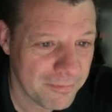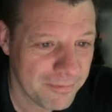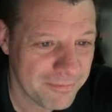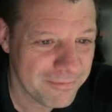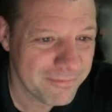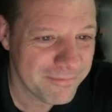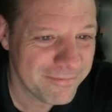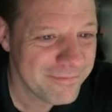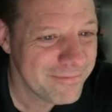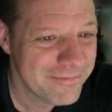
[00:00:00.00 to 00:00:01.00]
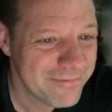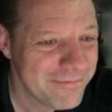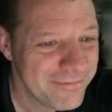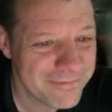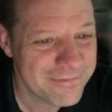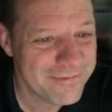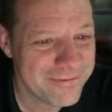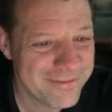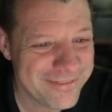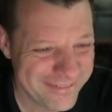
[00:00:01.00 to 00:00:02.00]

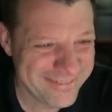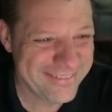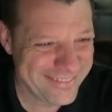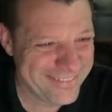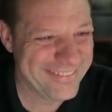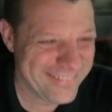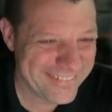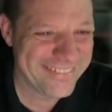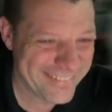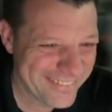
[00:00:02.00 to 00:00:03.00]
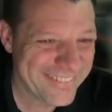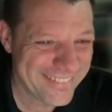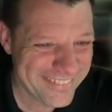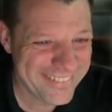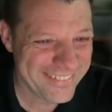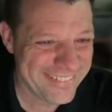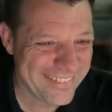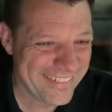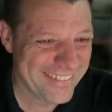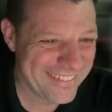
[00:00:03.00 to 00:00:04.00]

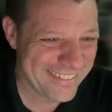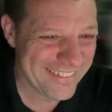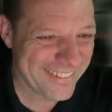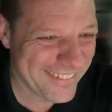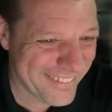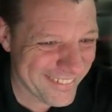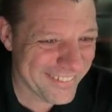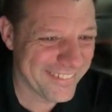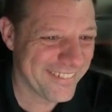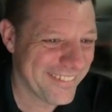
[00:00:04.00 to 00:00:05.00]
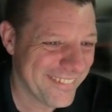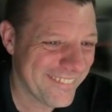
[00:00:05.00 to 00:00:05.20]
This person isn't speaking.